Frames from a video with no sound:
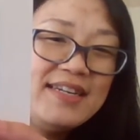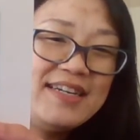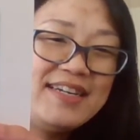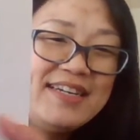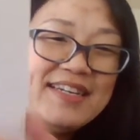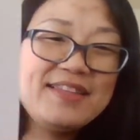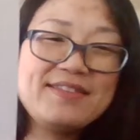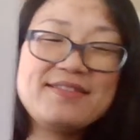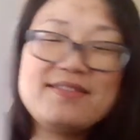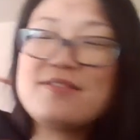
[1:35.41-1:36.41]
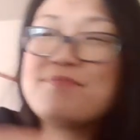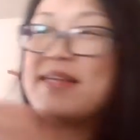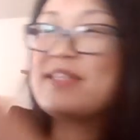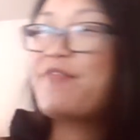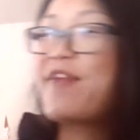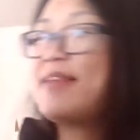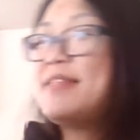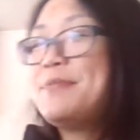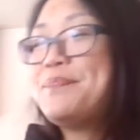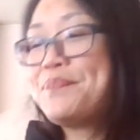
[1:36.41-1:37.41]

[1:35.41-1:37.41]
Her best friend.